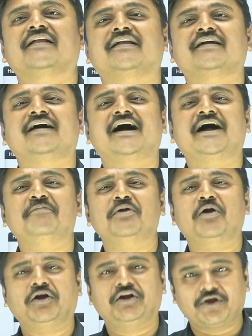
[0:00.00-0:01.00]
I am
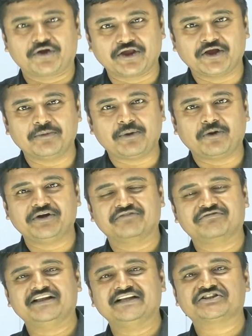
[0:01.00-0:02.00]
not talking about
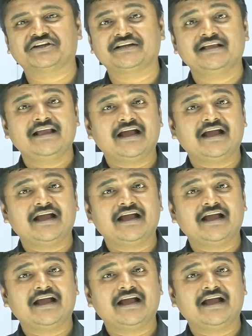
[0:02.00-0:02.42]
definition.